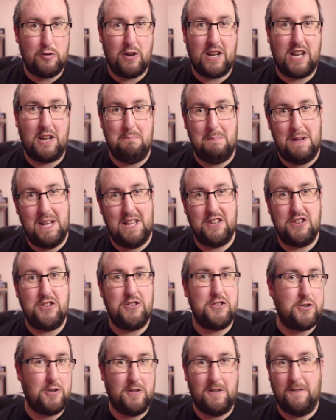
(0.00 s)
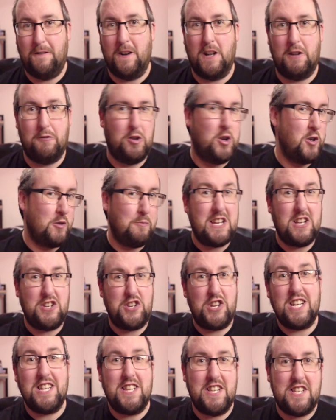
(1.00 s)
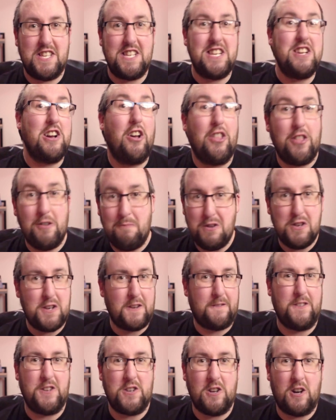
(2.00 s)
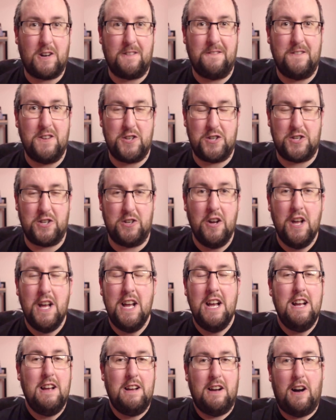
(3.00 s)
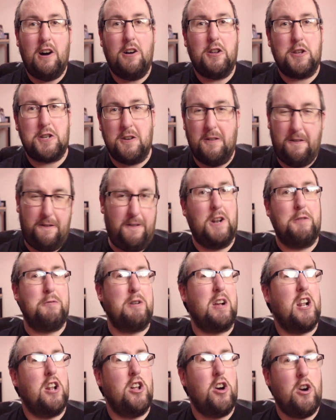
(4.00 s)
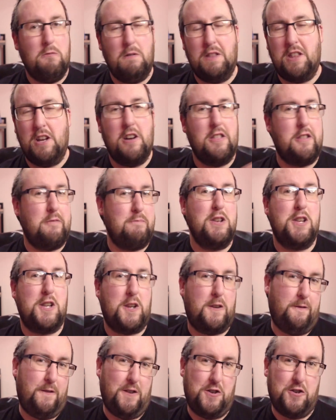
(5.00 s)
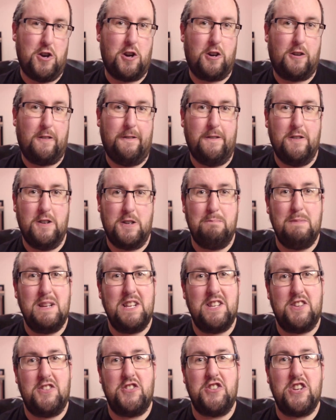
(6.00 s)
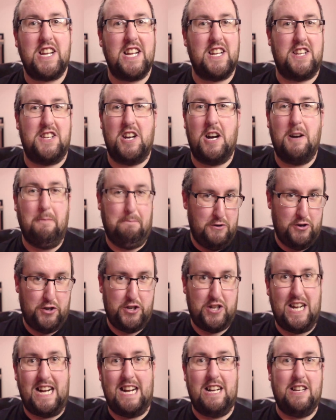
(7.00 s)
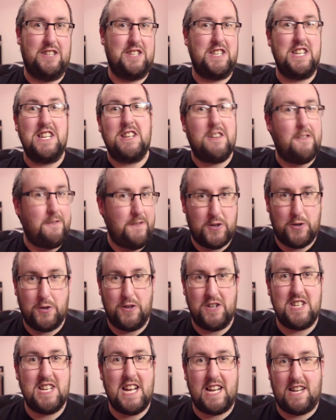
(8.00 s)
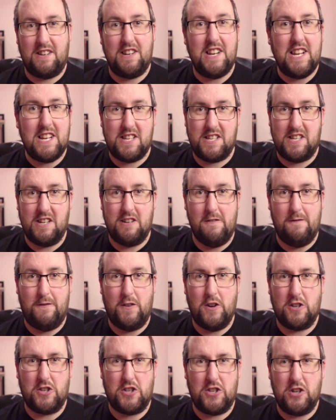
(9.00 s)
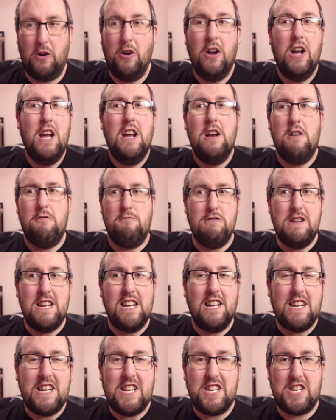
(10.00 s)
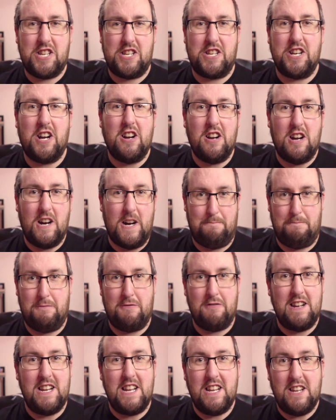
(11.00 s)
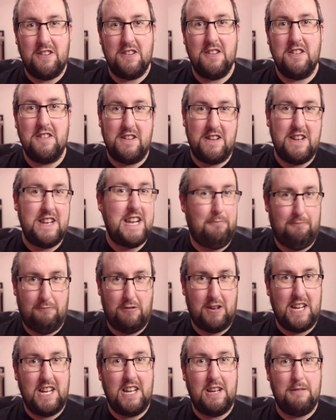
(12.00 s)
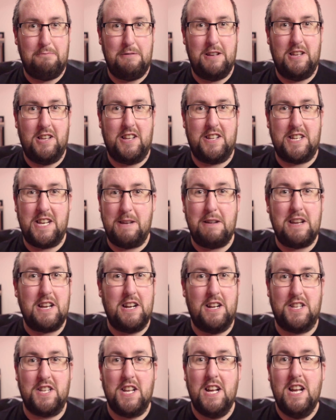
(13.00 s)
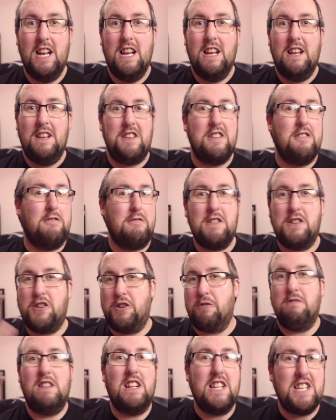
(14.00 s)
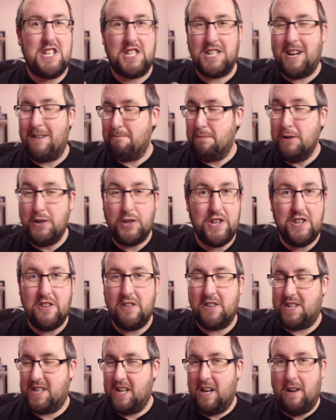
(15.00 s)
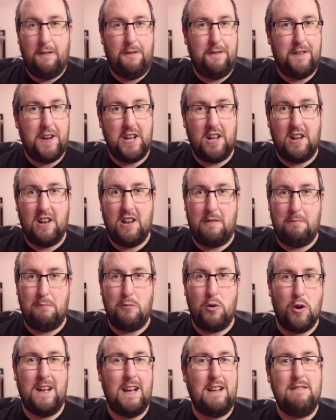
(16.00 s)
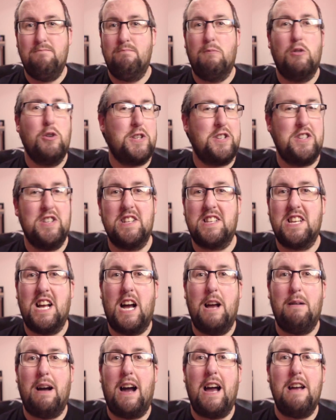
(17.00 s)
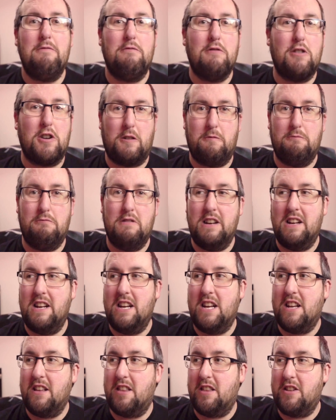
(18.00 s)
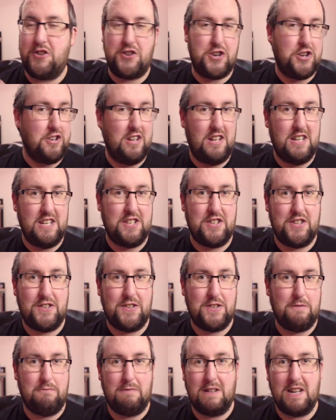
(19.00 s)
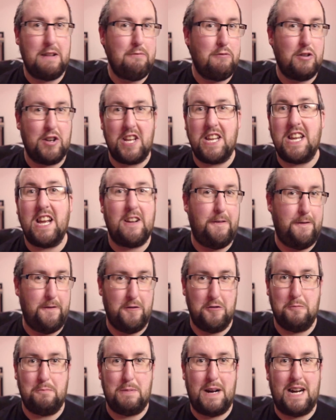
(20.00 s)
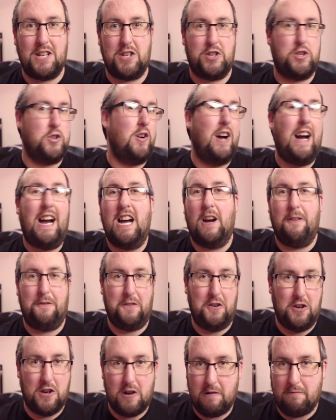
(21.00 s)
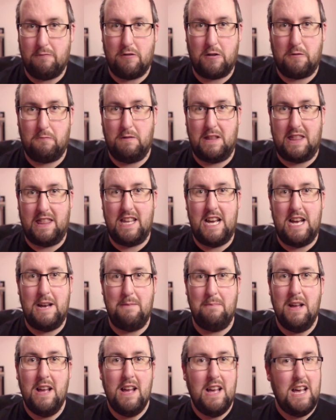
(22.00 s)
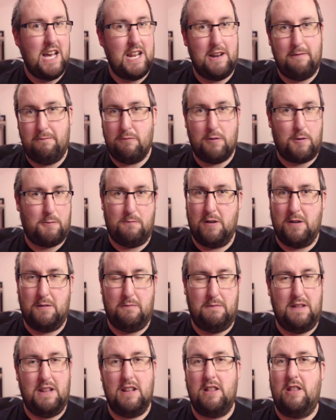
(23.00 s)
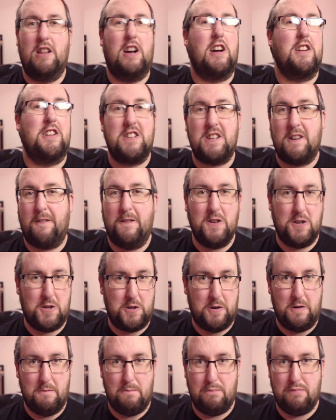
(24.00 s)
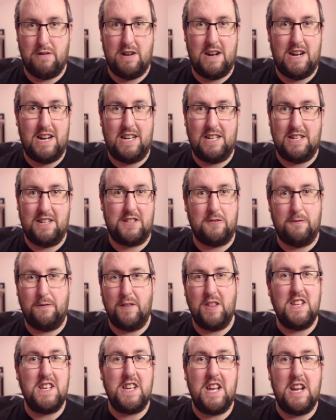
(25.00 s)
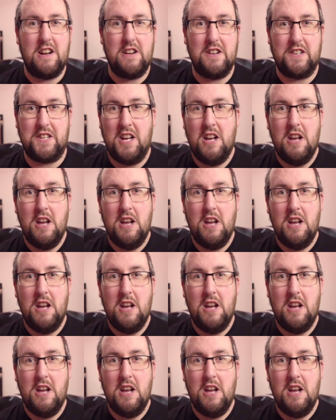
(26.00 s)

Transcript: recommend that you sort of follow along, because you get to see other music photographers. So also following along with other music photographers means that you get to up your style, see different sort of techniques that are involved. So really start upgrading your networking ability, because you know you should really start pushing yourself out a lot more. And most of the time I work with journalists when I want to get a photo pass, so I have often work with them, and I've worked with a lot of different sort of brands over the years.